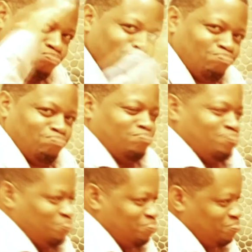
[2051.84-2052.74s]

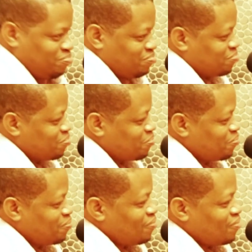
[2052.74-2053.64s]

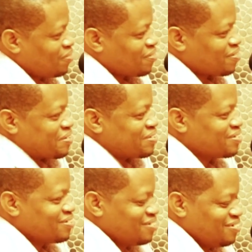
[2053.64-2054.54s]

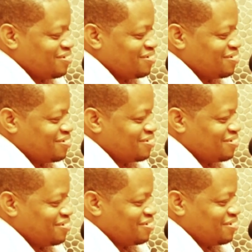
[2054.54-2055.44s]

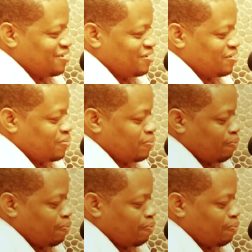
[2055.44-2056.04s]
No words are spoken by the person on screen.